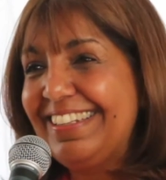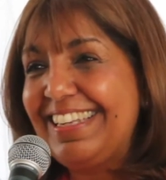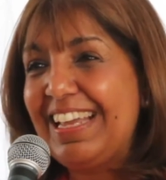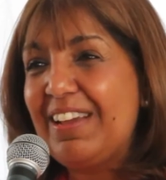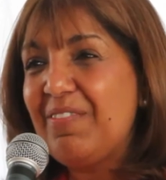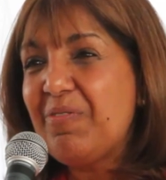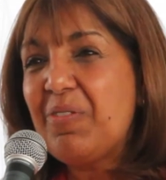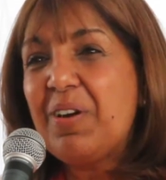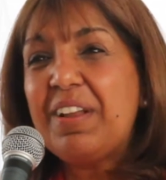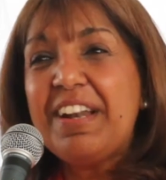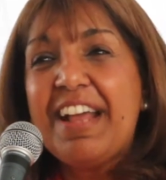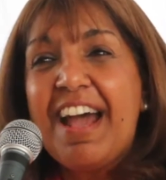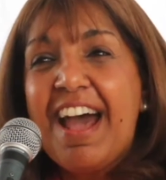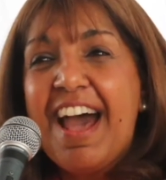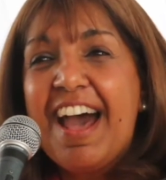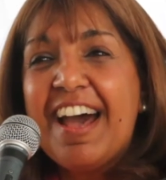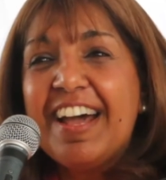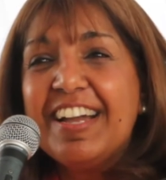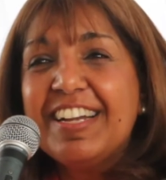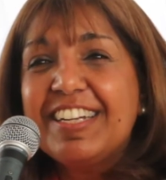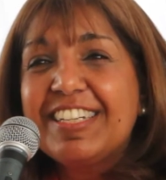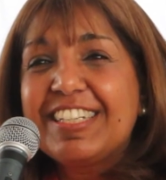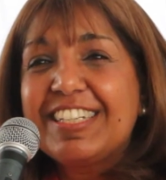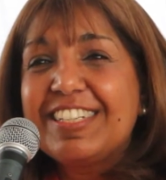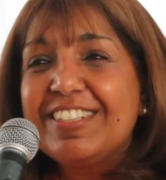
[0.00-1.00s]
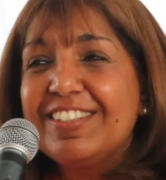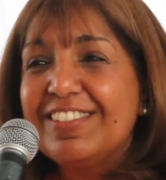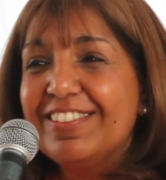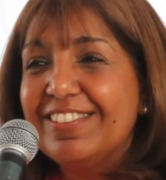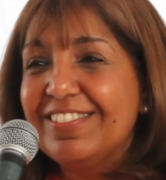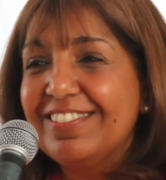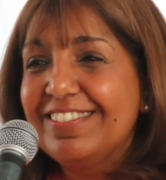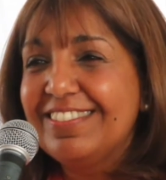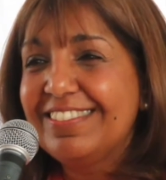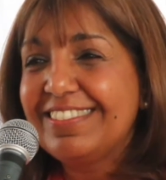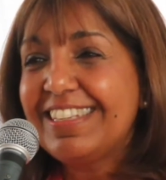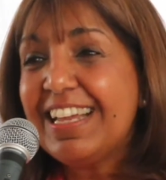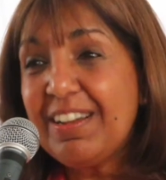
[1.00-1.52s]
They want to hug
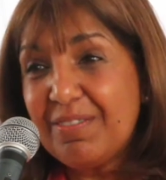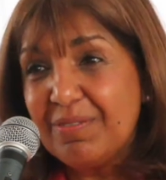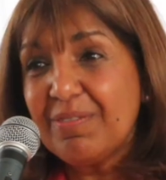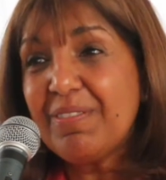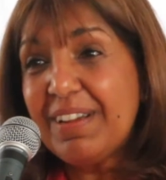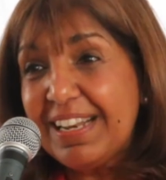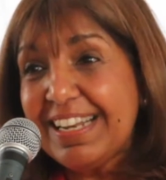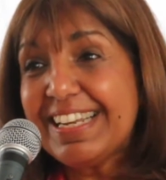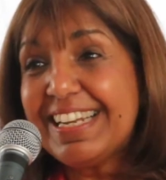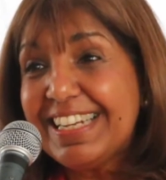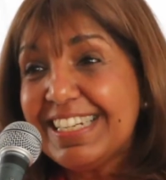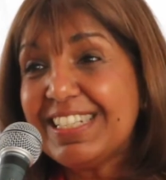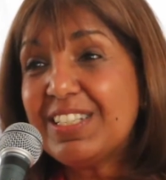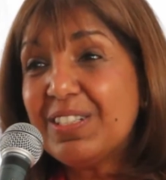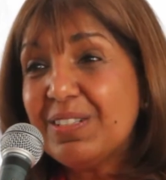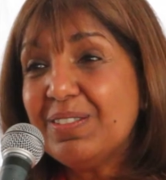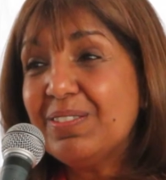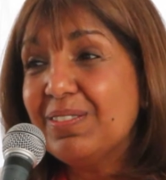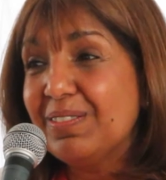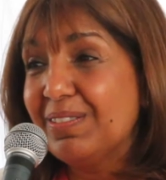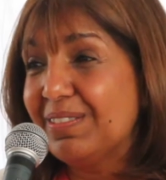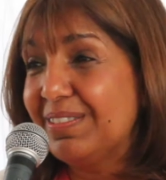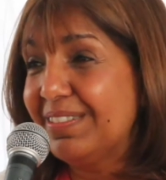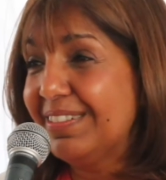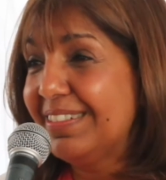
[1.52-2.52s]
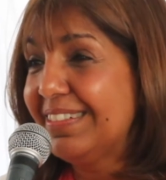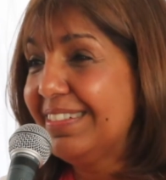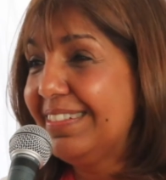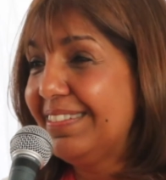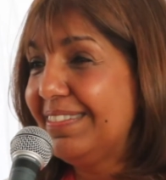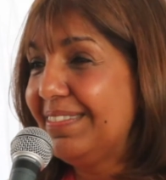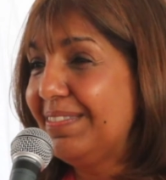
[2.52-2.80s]
you. They really do.